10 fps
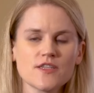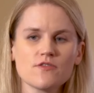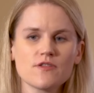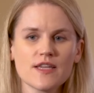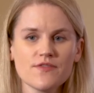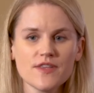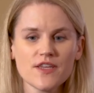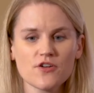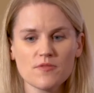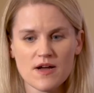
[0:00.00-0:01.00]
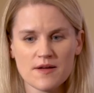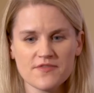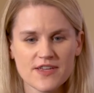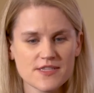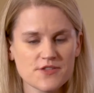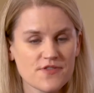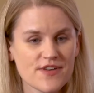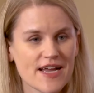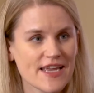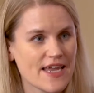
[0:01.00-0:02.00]
So given that you're a mom of kids who have
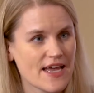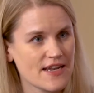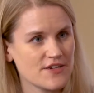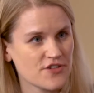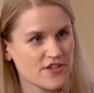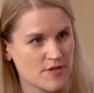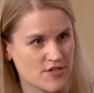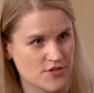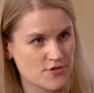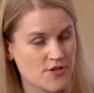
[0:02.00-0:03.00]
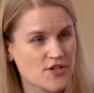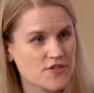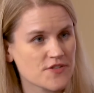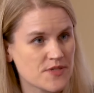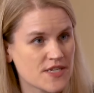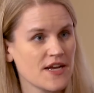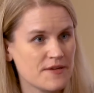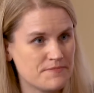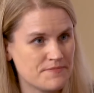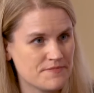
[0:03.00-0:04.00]
not yet entered elementary school, you actually have some
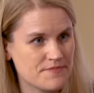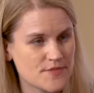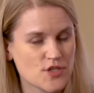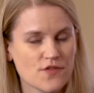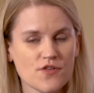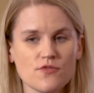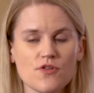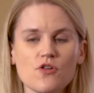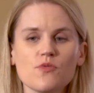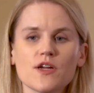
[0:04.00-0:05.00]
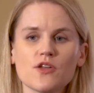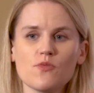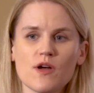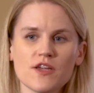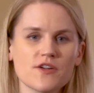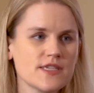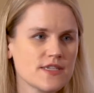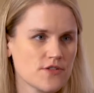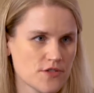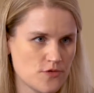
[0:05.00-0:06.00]
time. So if you know where you want your kids
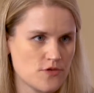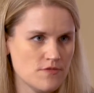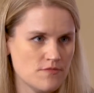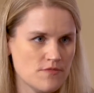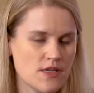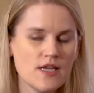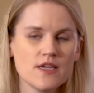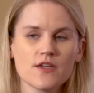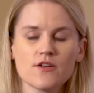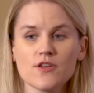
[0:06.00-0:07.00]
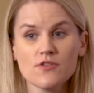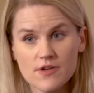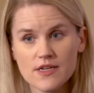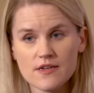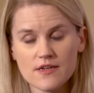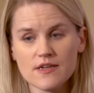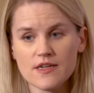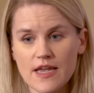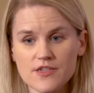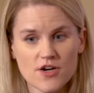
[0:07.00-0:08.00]
to go to school, you know, you can
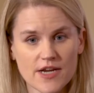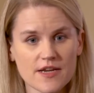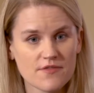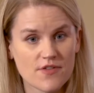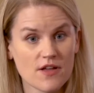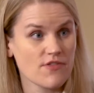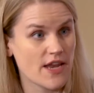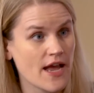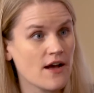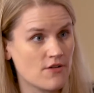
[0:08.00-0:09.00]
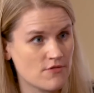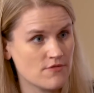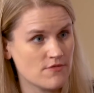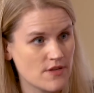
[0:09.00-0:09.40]
get start getting involved now.